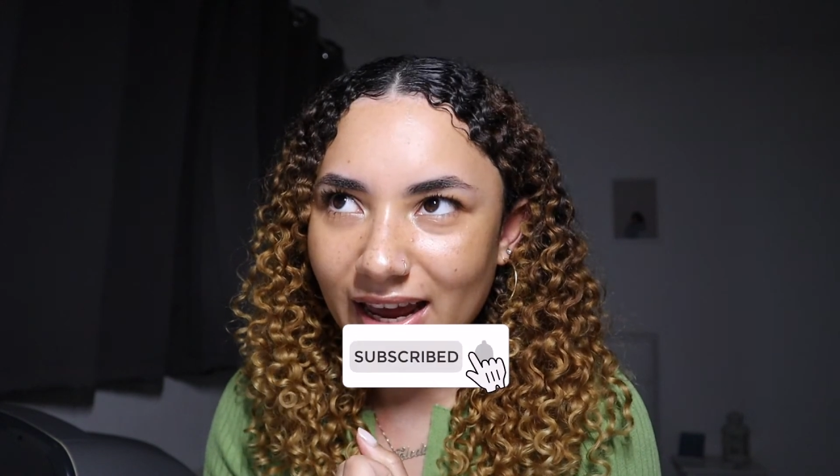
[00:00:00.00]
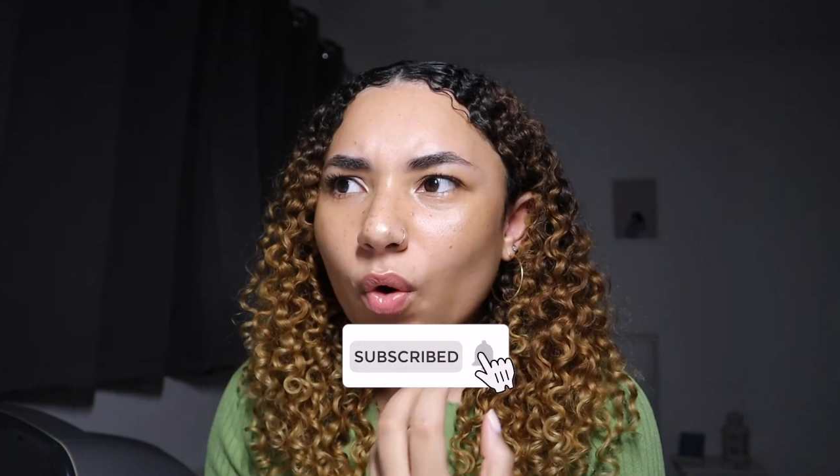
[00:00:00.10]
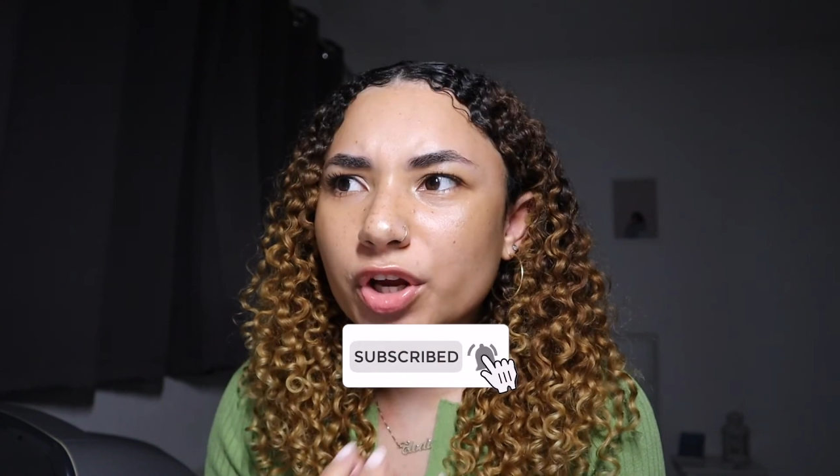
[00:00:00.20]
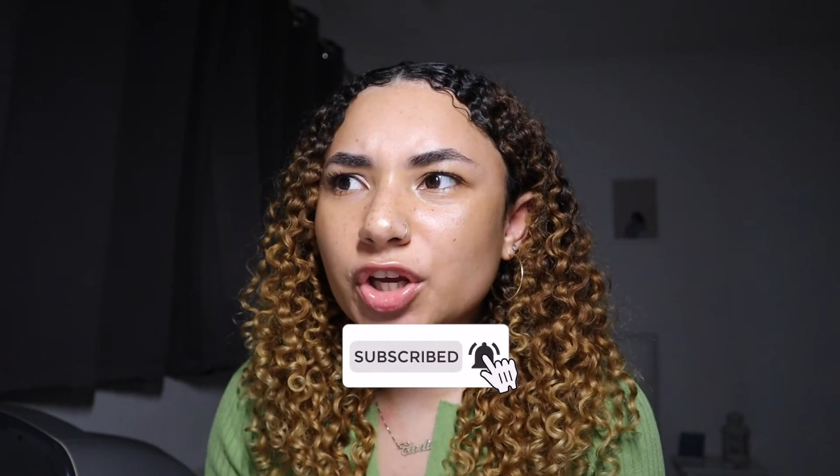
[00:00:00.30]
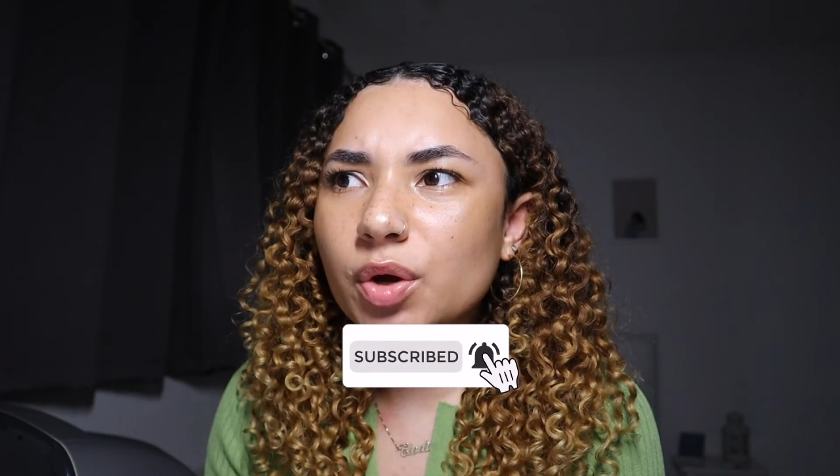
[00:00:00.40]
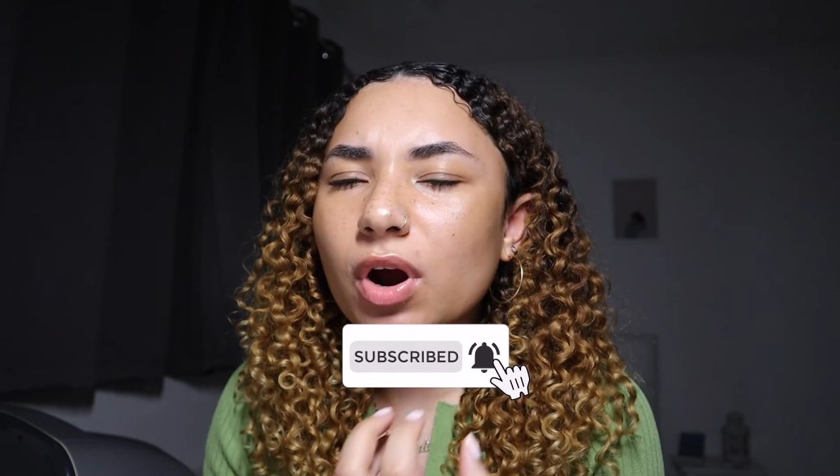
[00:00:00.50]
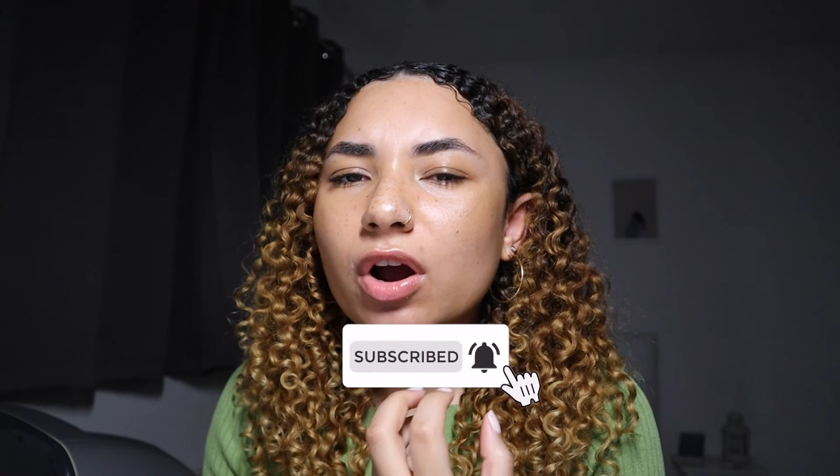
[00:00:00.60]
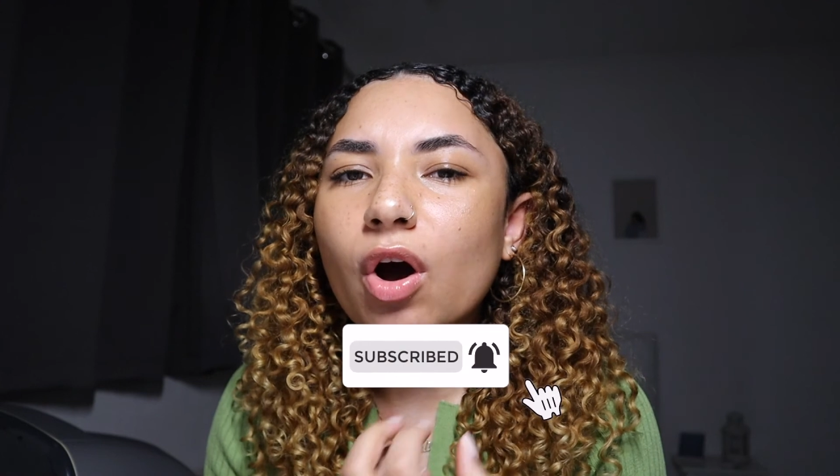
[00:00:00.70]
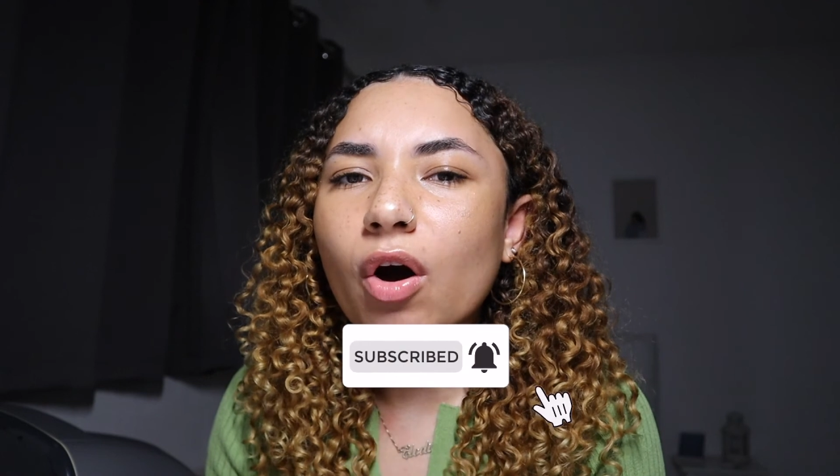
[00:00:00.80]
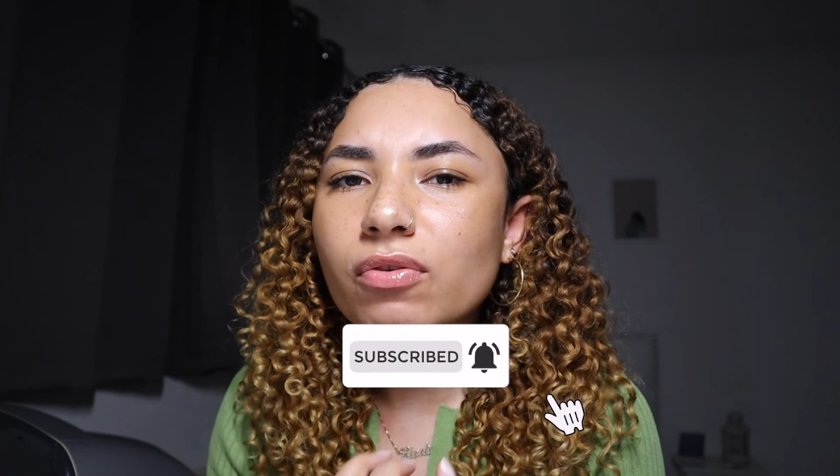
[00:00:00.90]
or you are
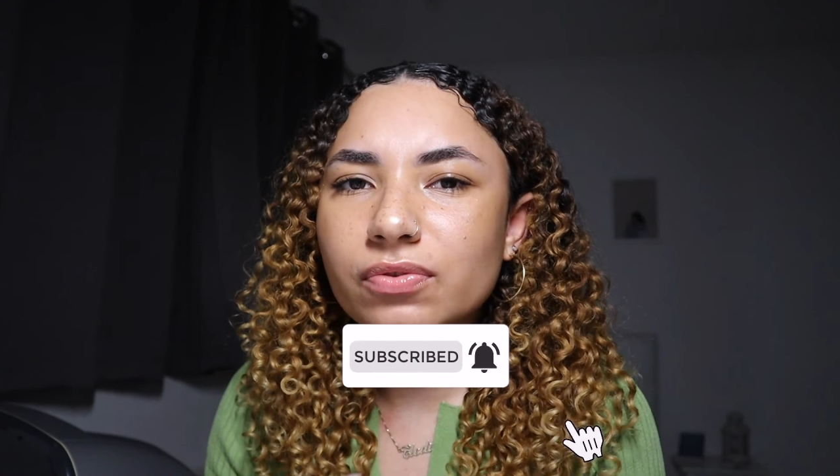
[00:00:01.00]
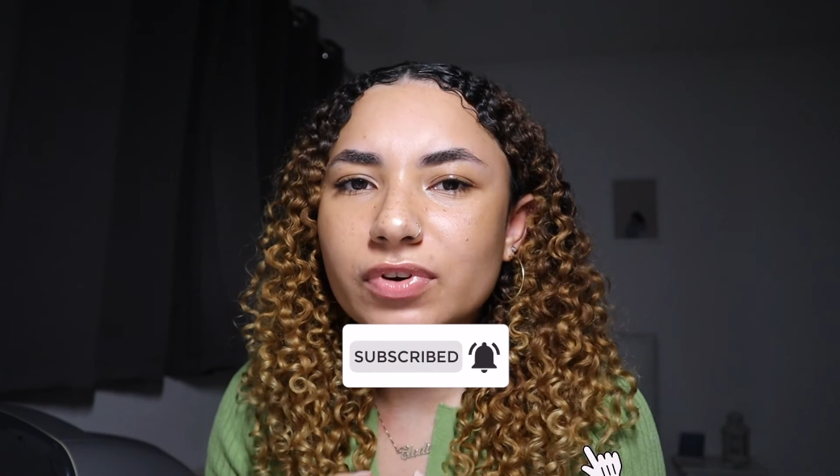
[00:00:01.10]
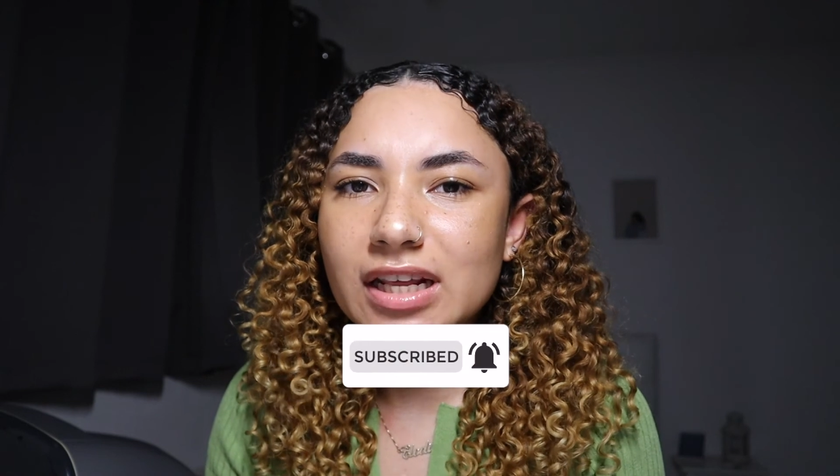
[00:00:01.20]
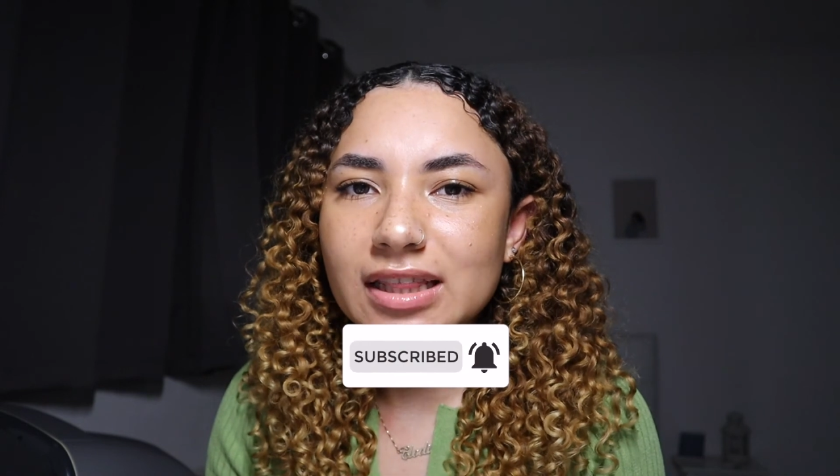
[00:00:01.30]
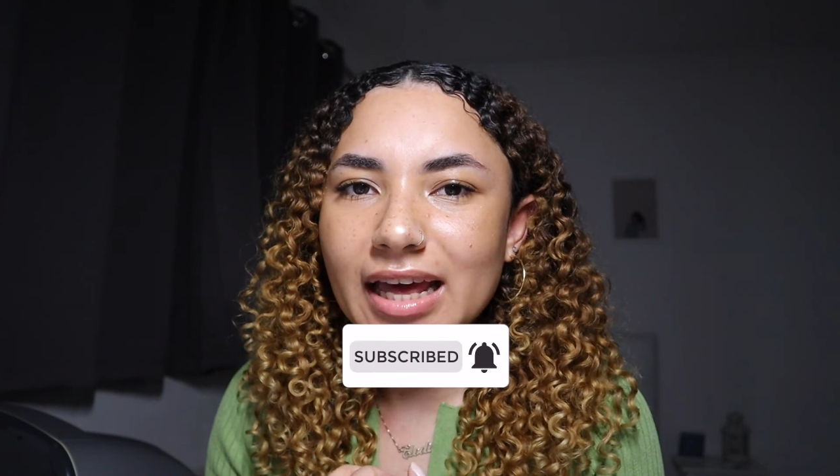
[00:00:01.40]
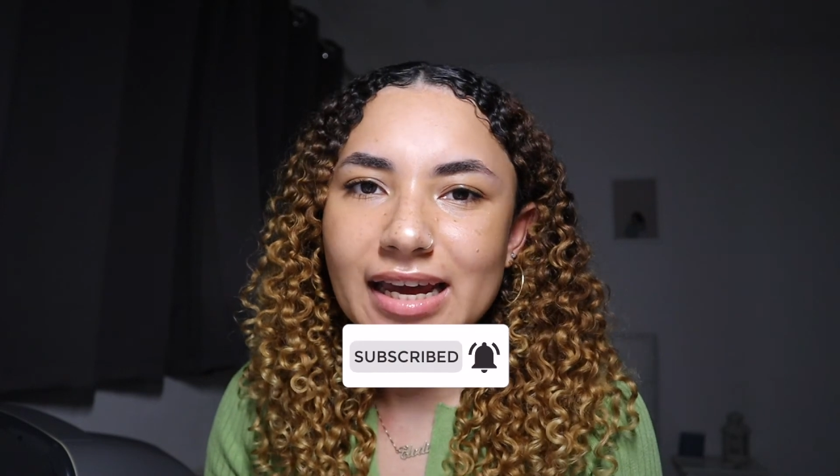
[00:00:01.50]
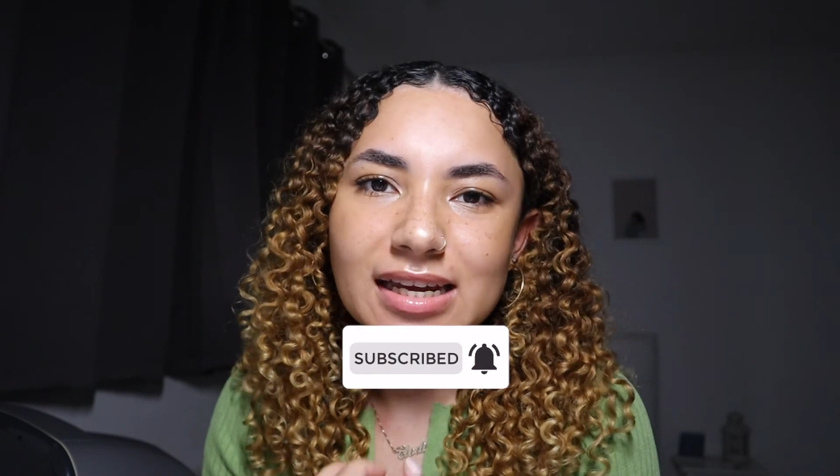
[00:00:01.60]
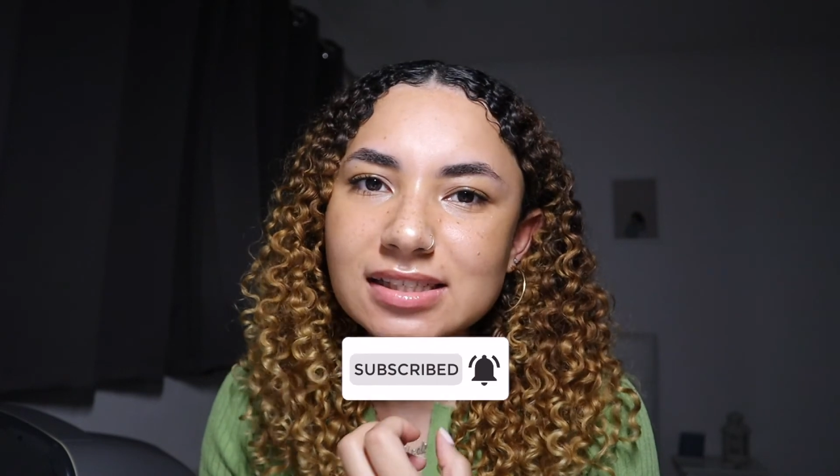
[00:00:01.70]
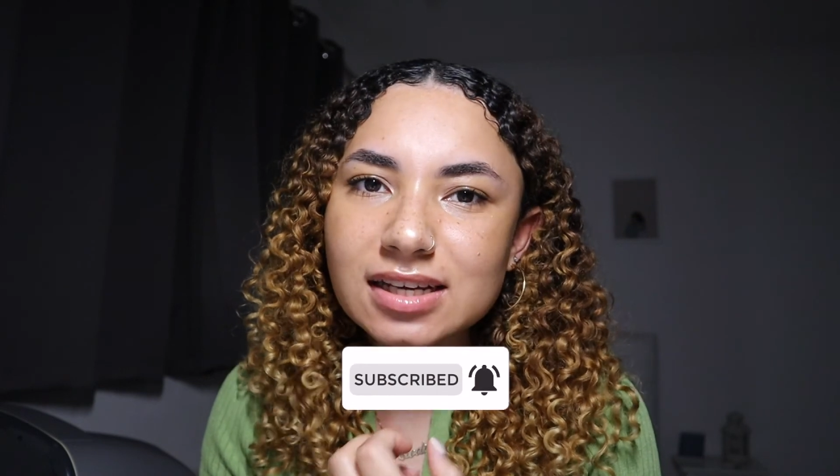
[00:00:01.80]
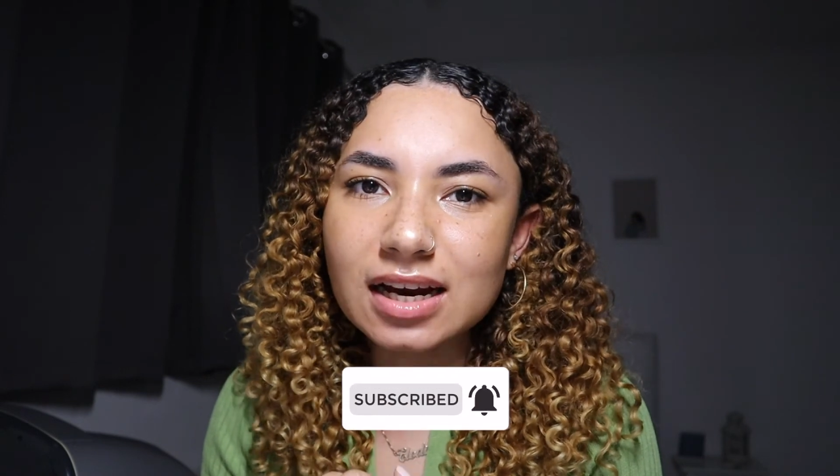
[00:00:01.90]
confident that
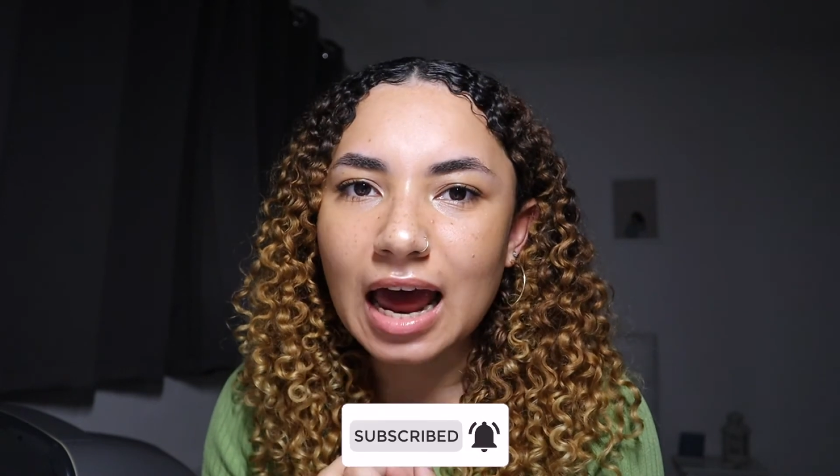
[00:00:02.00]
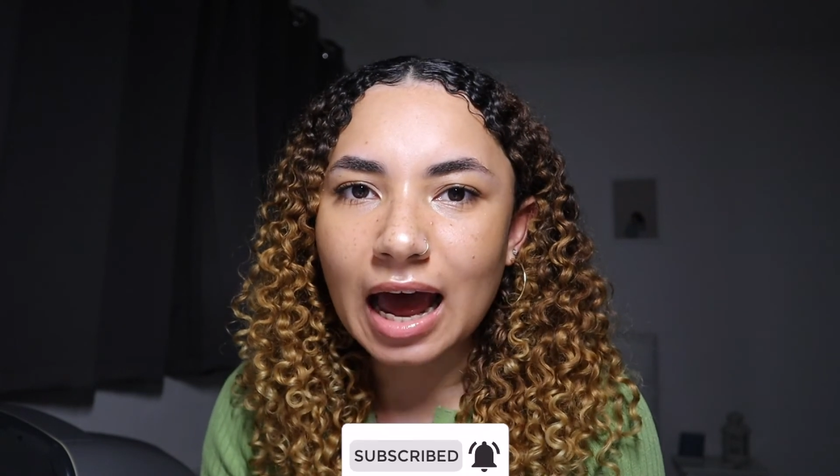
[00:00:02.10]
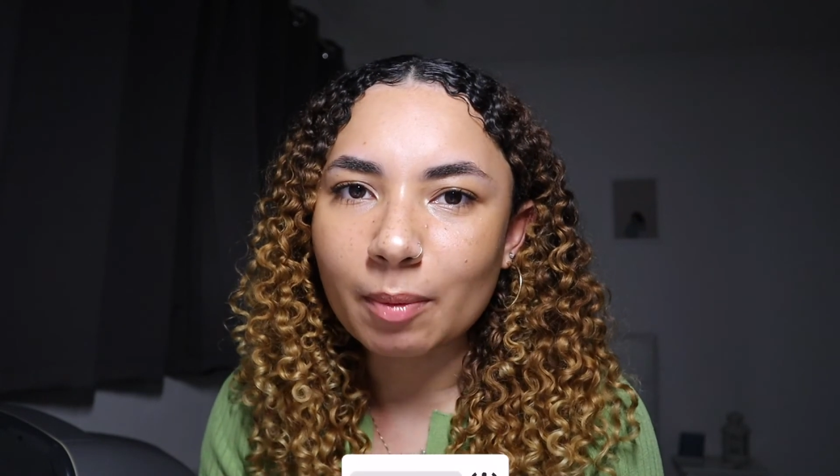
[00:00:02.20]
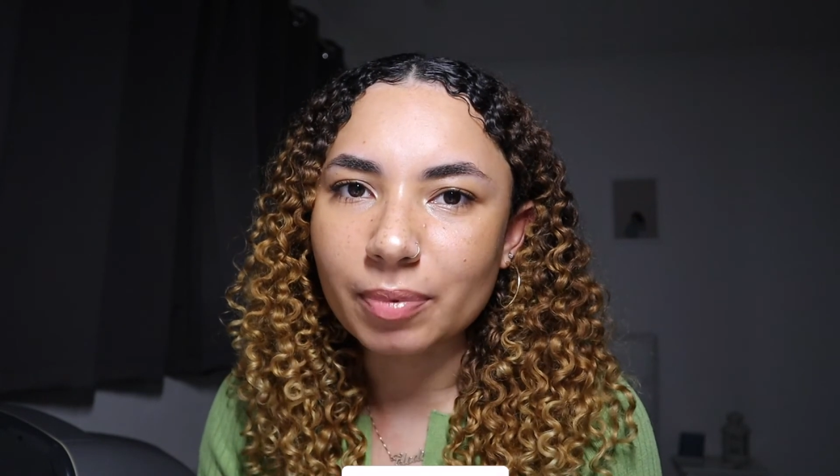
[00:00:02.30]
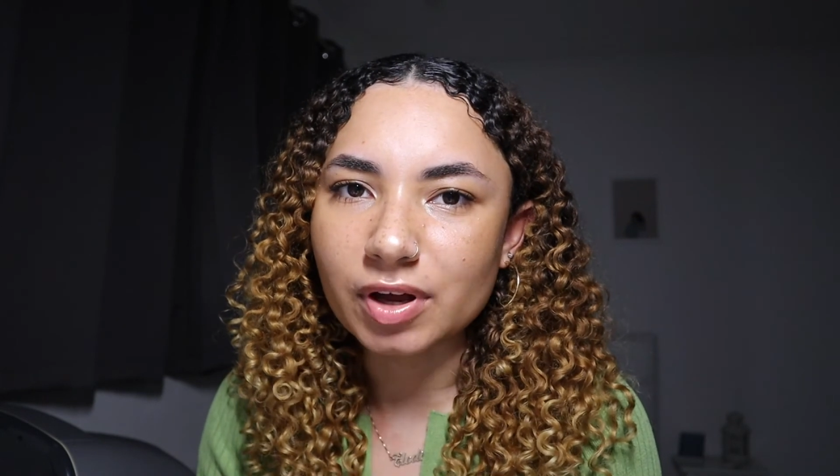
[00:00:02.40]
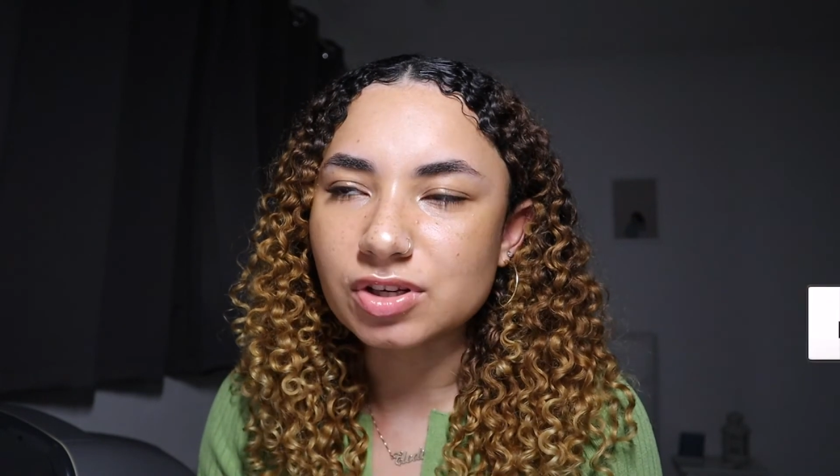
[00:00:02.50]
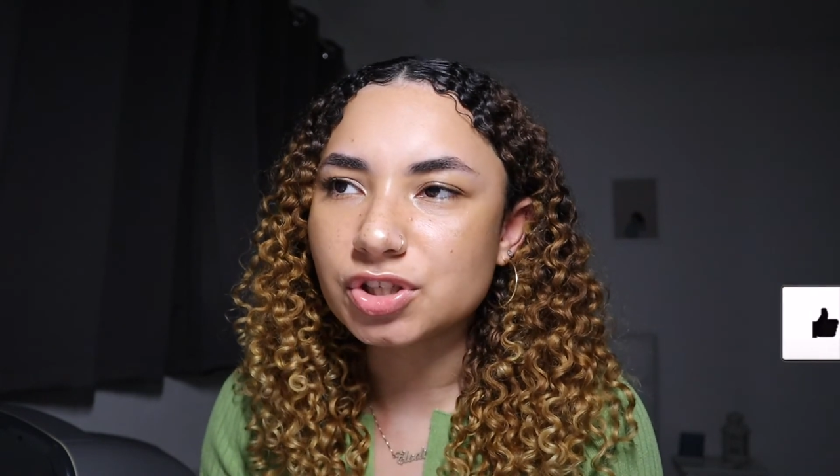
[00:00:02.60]
it is going to happen.